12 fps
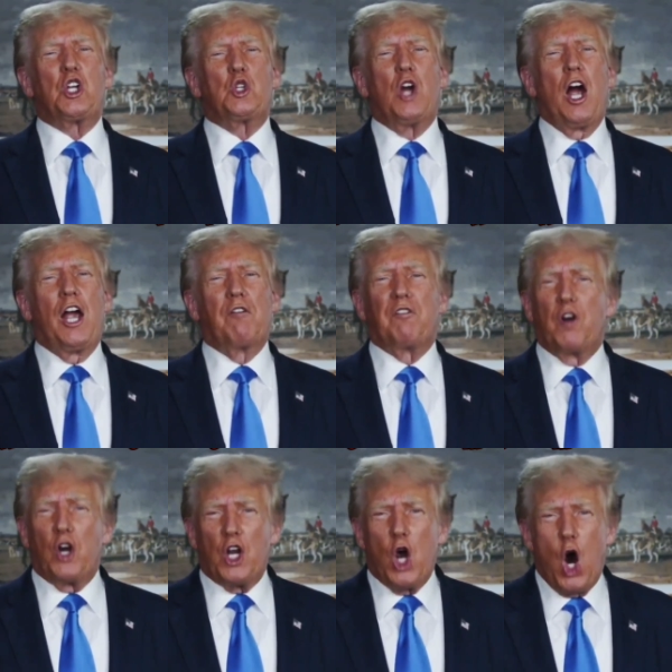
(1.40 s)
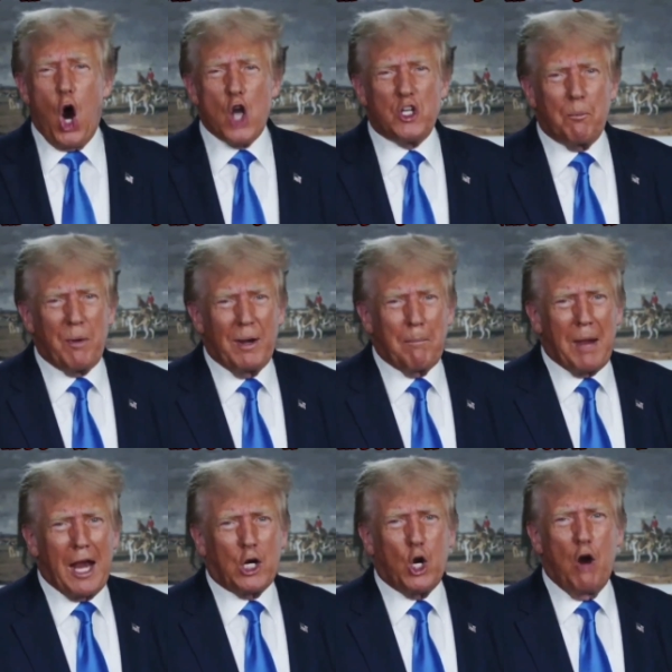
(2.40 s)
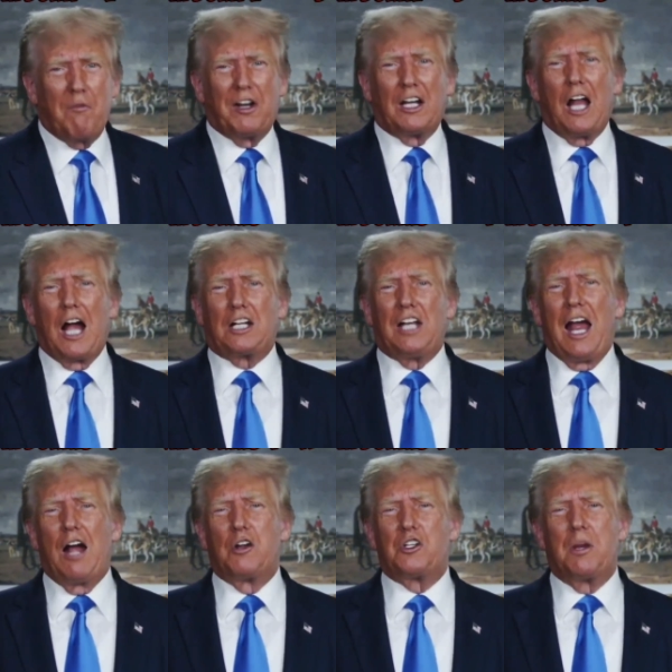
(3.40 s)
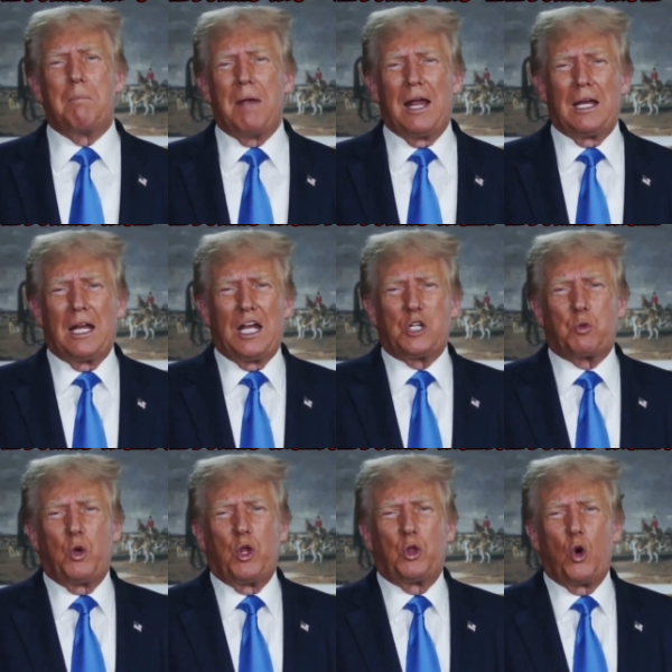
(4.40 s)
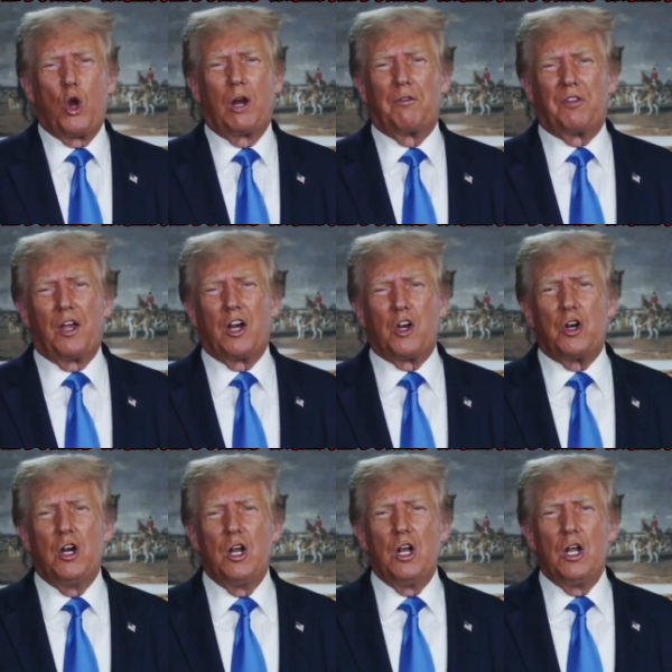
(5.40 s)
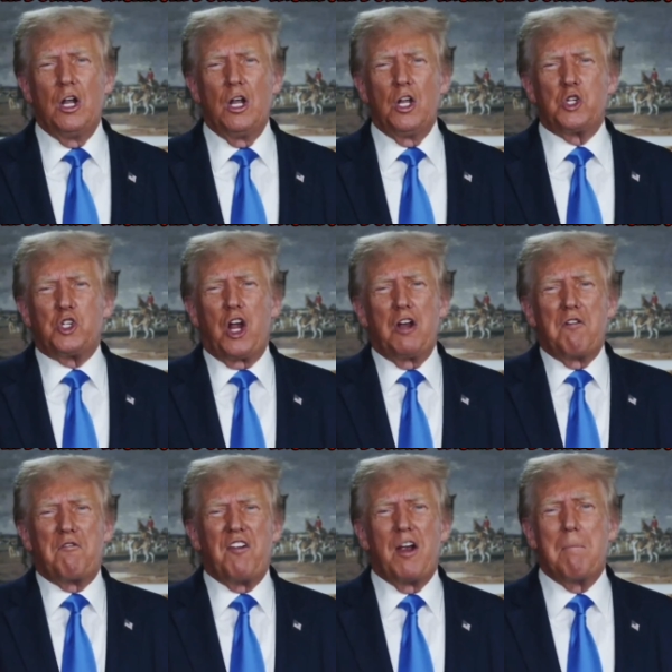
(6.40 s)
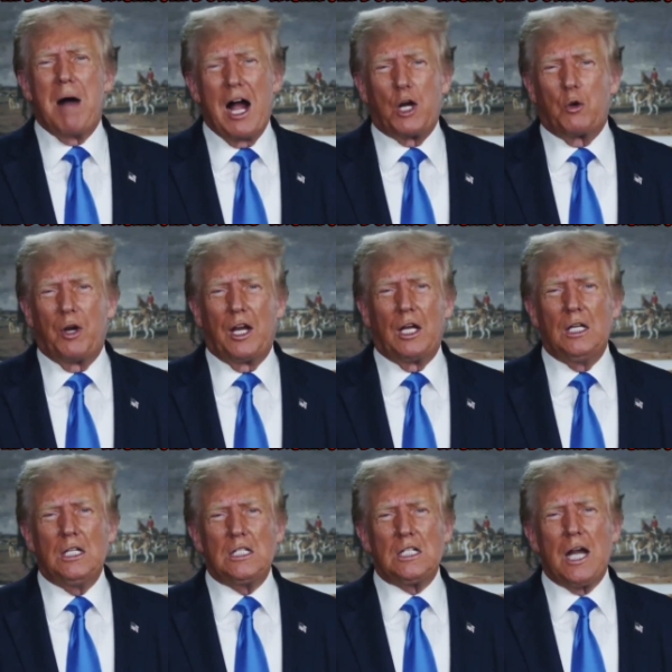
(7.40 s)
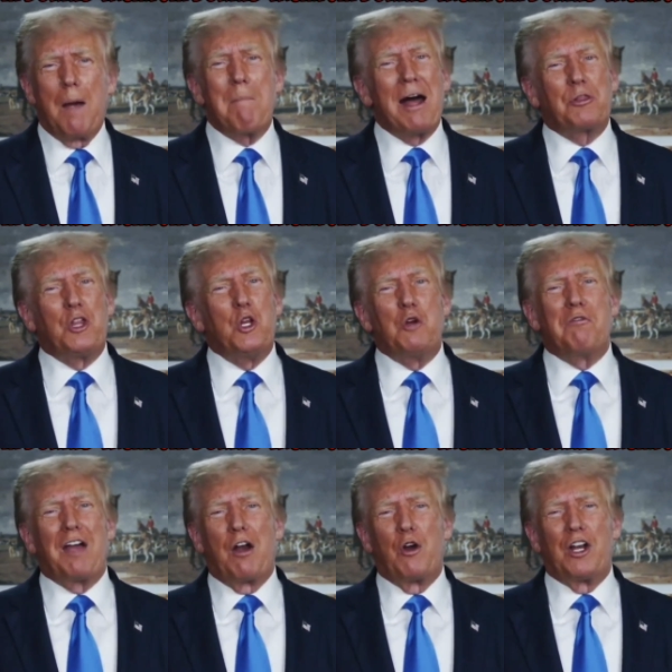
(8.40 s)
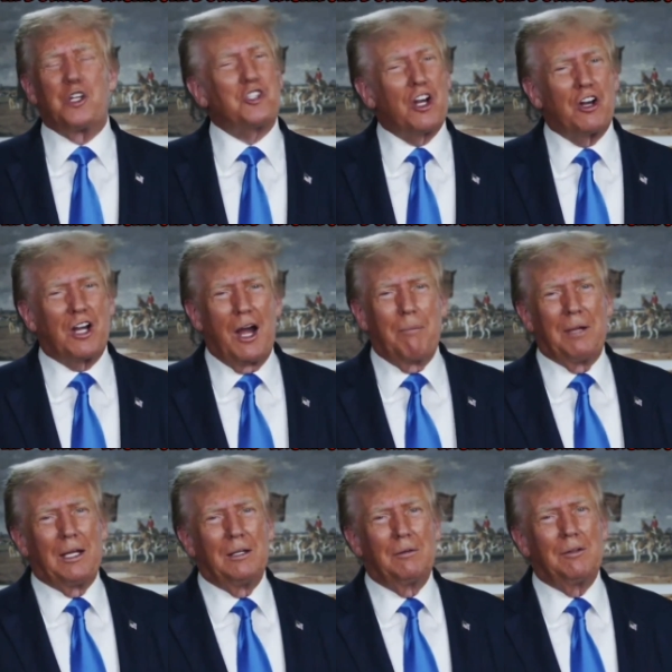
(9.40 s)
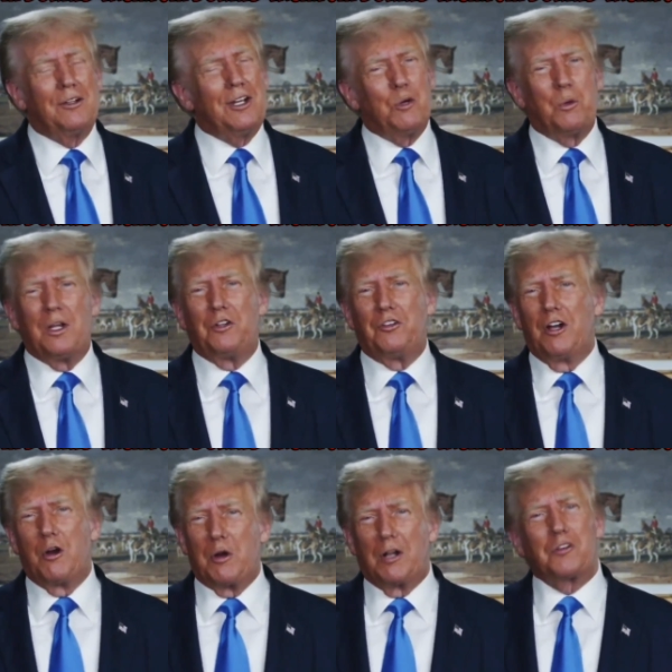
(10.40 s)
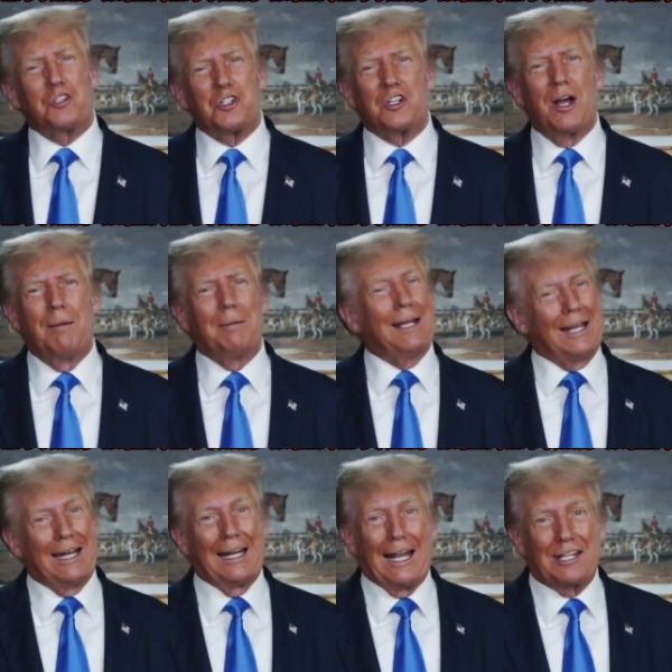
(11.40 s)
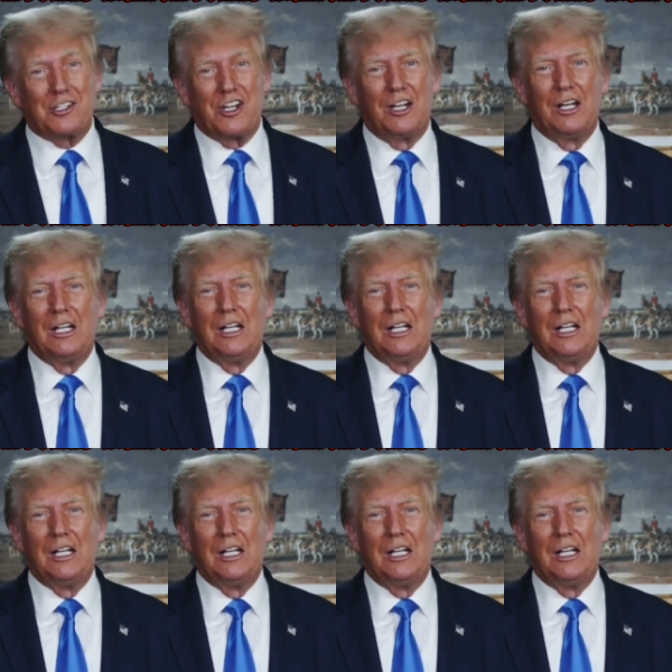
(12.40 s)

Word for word: are trying very hard to bring back COVID lockdowns and mandates with all of their sudden fear-mongering about the new variants that are coming. Gee whiz, you know what else is coming? An election.